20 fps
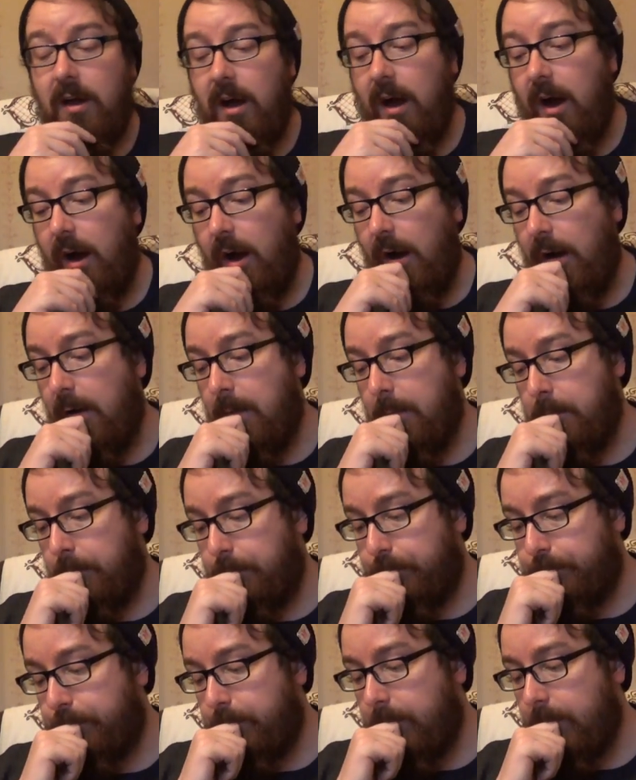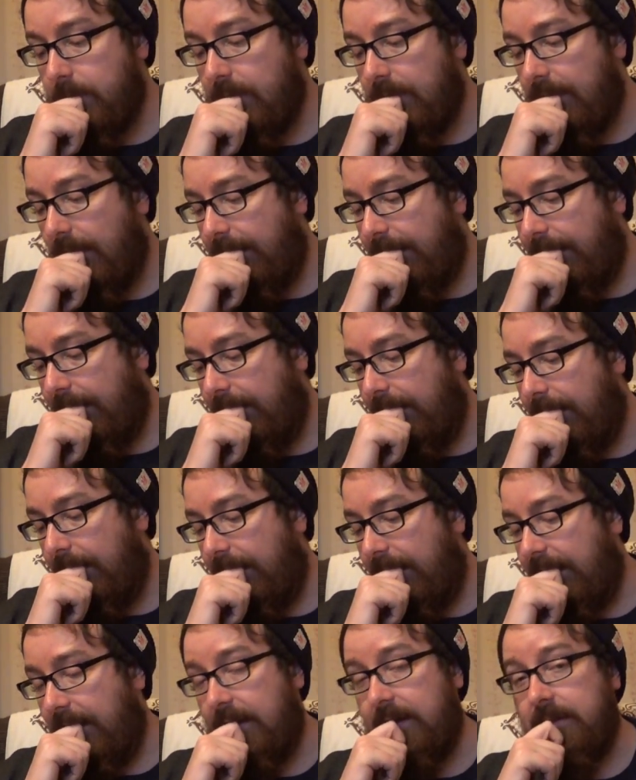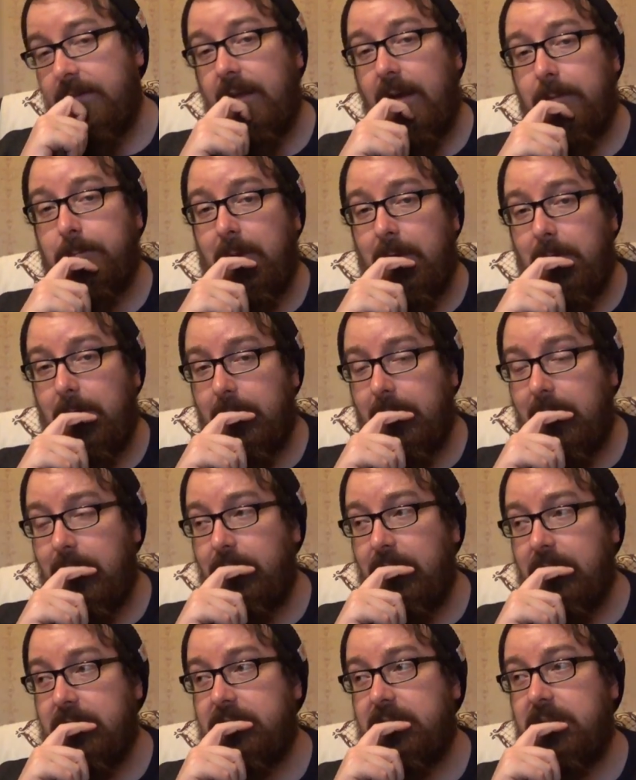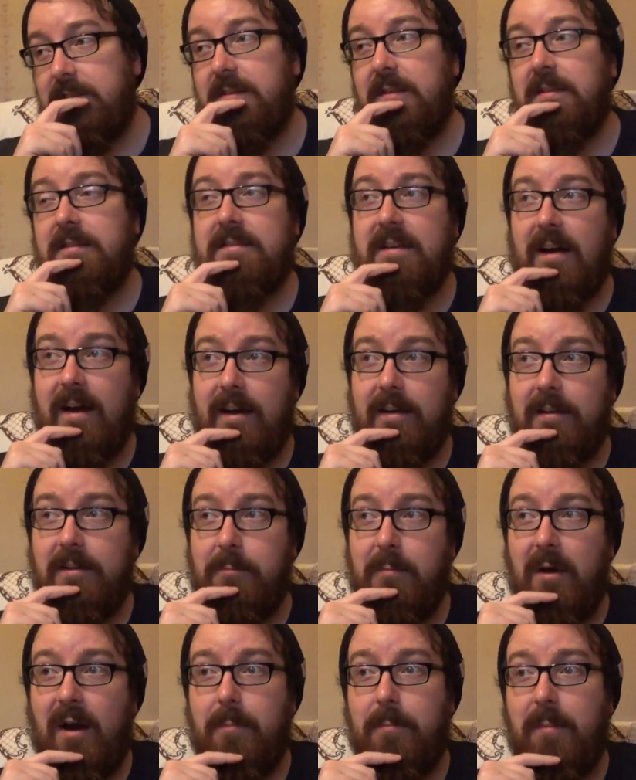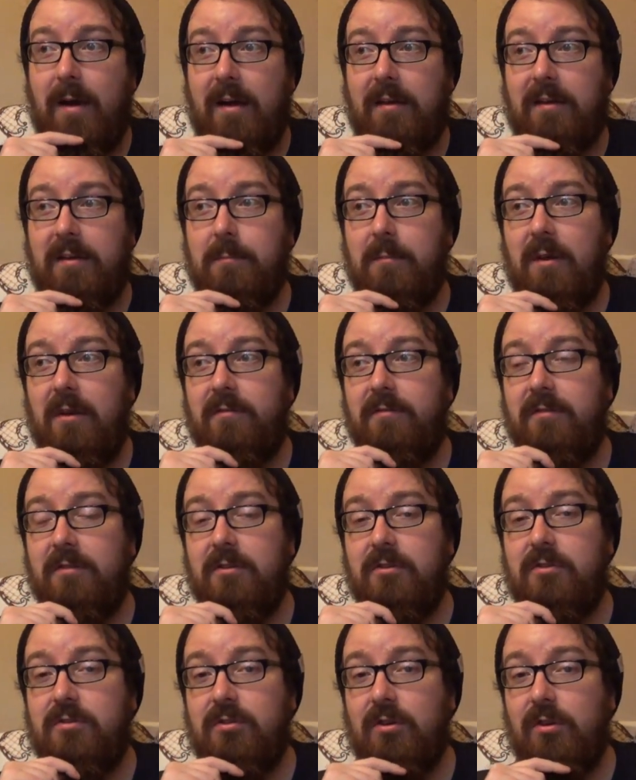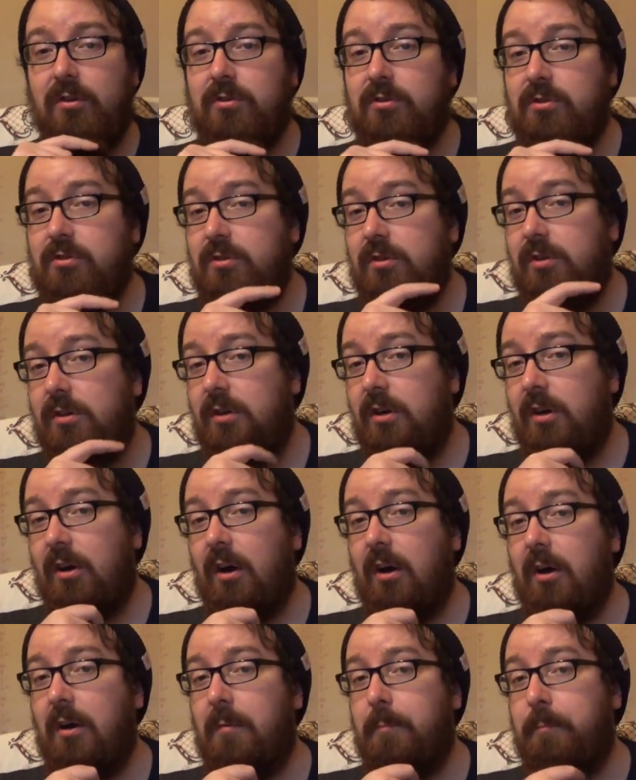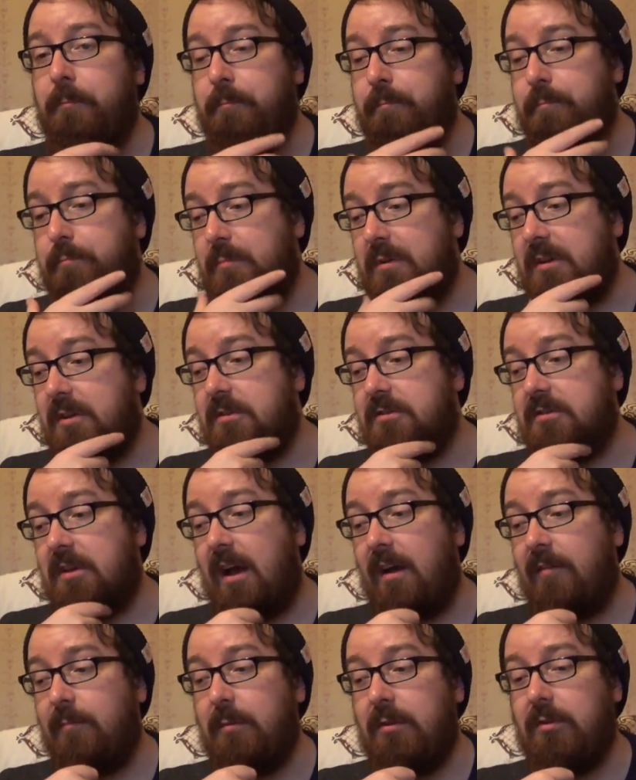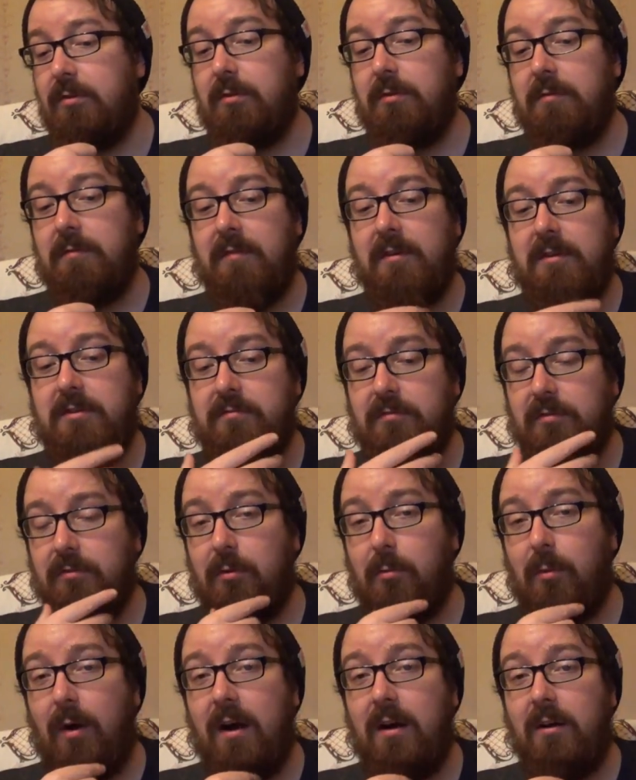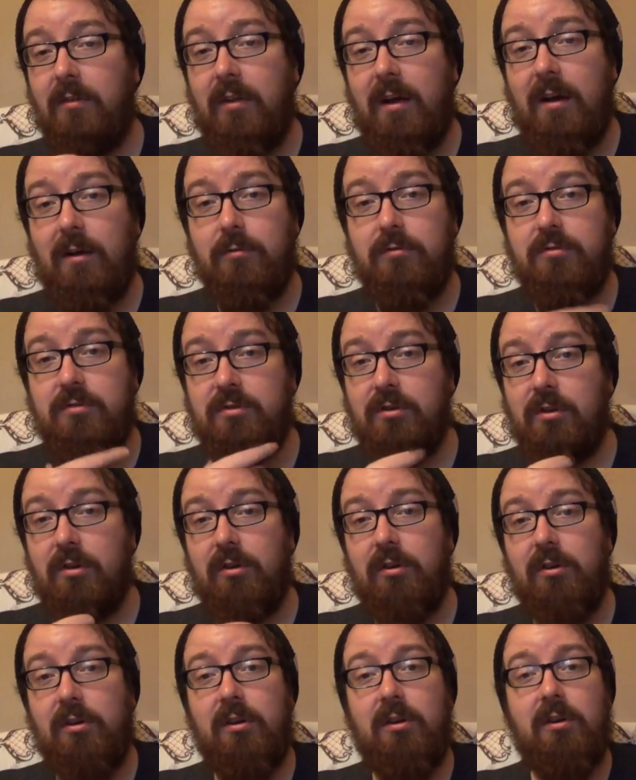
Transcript: Um, and I'm not convinced it's entirely my packing method as such um, because I have been doing this for a while now, so